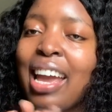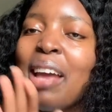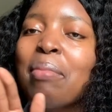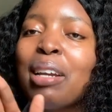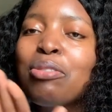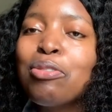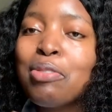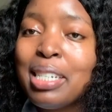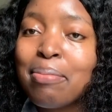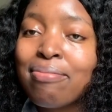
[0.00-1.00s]
In my
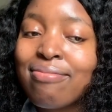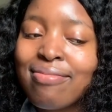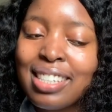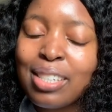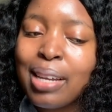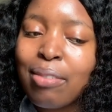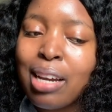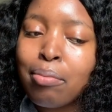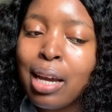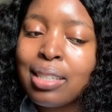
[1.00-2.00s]
dream, this is where I
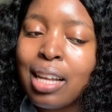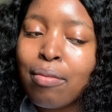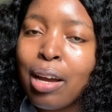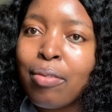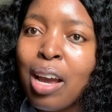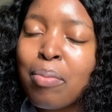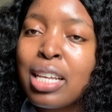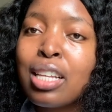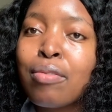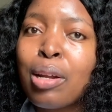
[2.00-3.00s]
find myself. I find
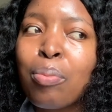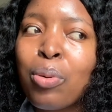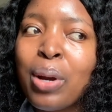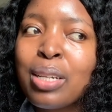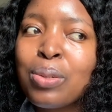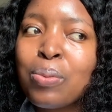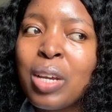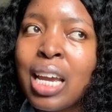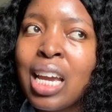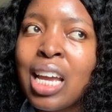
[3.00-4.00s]
myself at a point
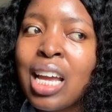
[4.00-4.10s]
where